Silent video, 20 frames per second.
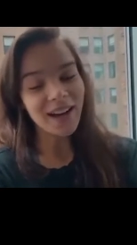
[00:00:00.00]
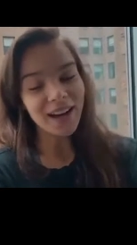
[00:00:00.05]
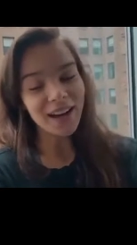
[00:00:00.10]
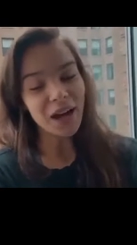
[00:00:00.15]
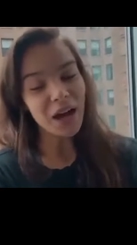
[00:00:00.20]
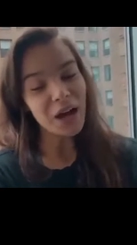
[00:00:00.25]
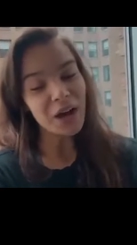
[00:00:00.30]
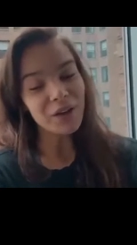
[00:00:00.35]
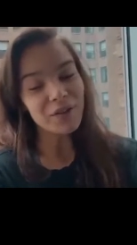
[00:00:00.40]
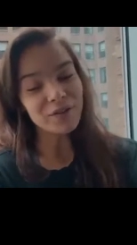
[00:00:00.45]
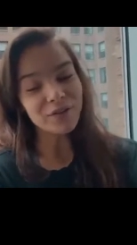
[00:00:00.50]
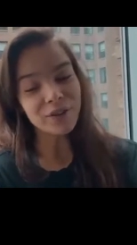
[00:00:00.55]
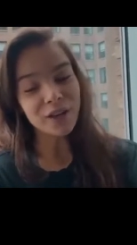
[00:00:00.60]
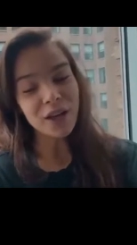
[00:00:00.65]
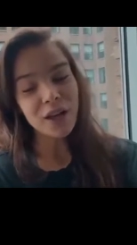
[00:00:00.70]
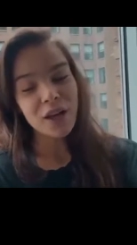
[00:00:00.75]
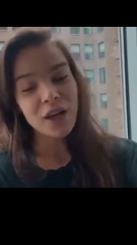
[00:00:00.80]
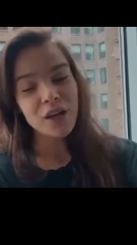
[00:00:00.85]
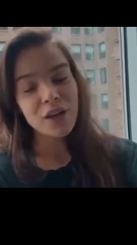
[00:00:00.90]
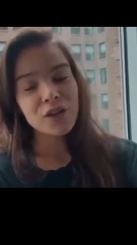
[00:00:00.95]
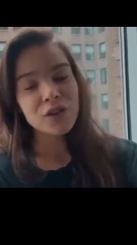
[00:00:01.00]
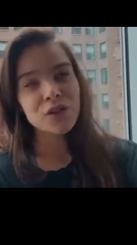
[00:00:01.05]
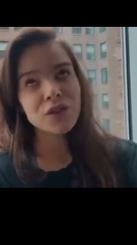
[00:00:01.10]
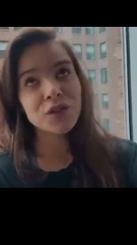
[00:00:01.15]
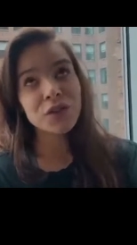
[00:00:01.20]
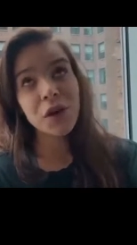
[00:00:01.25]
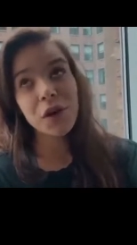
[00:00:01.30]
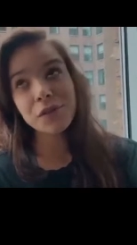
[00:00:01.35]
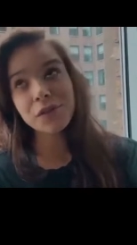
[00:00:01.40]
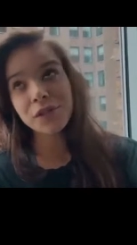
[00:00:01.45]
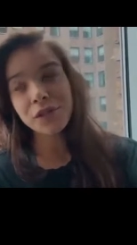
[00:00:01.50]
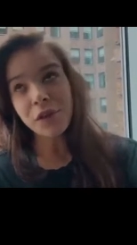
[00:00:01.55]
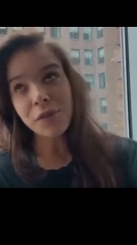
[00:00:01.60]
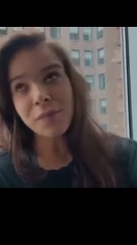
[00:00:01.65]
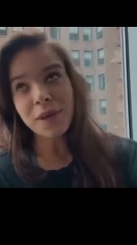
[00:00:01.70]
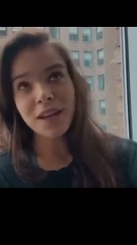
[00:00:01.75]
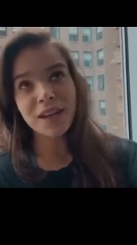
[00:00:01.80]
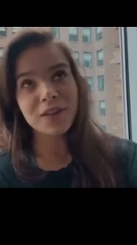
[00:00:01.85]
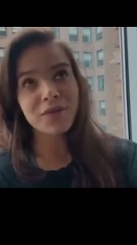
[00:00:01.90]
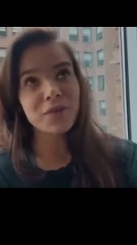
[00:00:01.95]
I have so
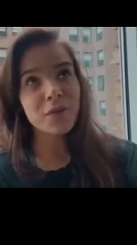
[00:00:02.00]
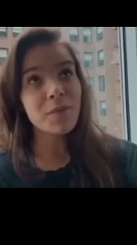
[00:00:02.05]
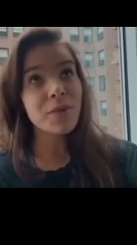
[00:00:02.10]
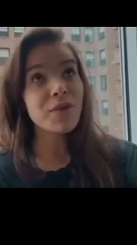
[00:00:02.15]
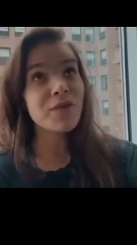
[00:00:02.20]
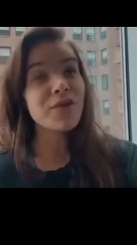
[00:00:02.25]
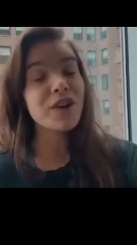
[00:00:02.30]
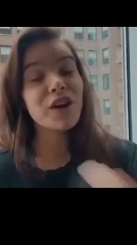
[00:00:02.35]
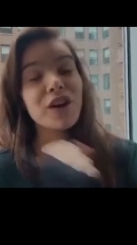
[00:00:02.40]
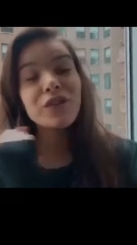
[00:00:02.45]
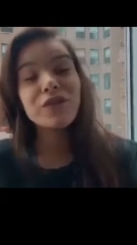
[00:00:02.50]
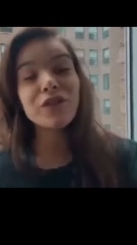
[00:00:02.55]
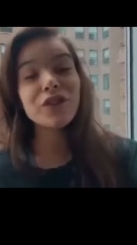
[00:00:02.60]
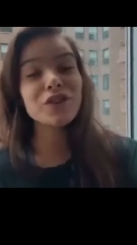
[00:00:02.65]
many from the very